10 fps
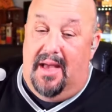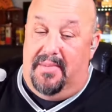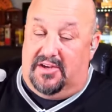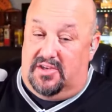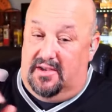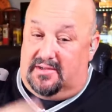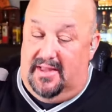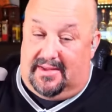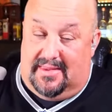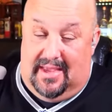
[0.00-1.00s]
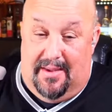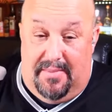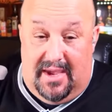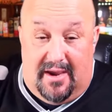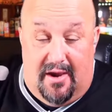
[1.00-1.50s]
make sure you click the
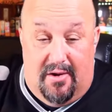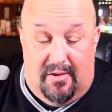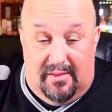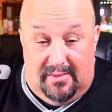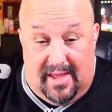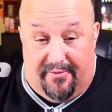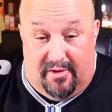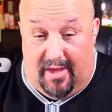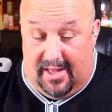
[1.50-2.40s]
amigo level